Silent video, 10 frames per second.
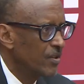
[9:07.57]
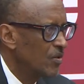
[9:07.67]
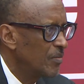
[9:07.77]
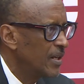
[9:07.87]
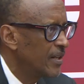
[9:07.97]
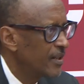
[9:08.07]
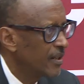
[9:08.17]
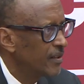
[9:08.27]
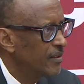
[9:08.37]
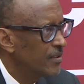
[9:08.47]
a
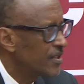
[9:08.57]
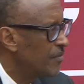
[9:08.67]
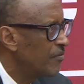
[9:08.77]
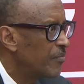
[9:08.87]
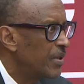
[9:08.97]
commander in some